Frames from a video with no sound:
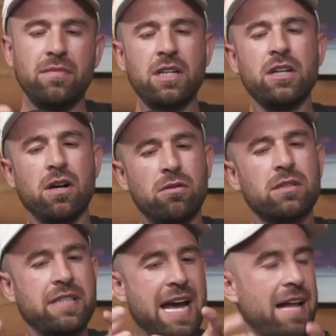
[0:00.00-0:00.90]
you know,
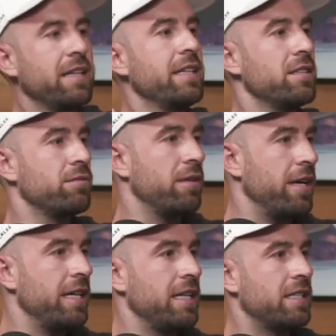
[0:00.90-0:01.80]
talent is where
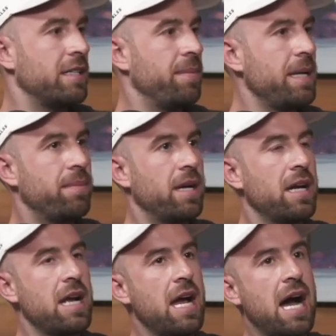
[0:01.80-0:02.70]
it needs to be. But
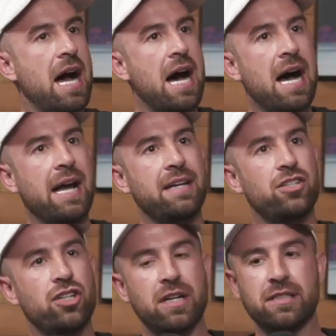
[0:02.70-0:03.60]
I
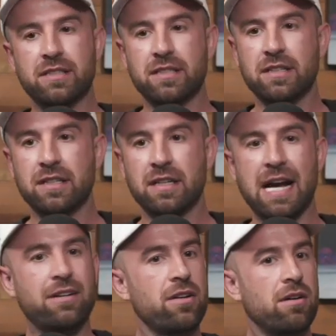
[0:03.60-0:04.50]
just,
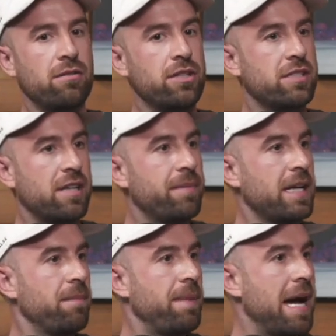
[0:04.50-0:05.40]
I don't know. There's
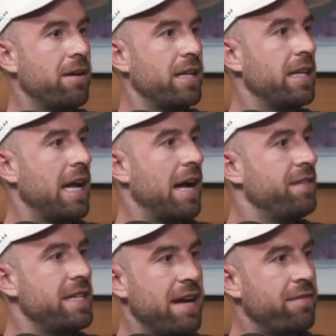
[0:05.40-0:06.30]
something about it that I've
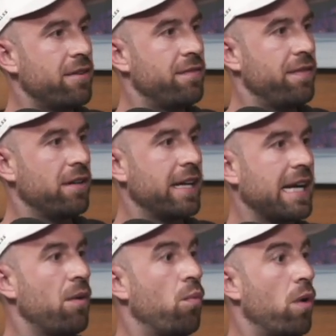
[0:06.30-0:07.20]
never felt like
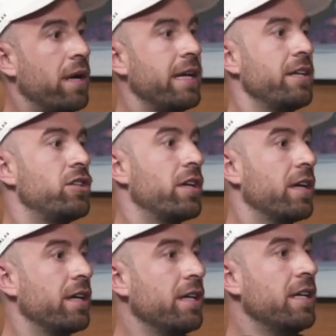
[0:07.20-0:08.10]
I wanted
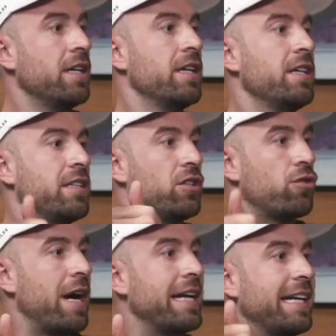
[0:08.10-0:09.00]
to to
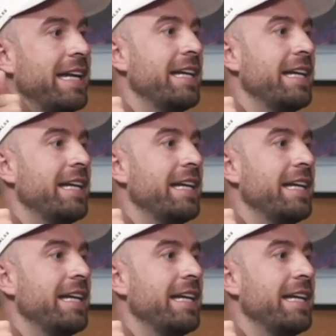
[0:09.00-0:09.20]
try to get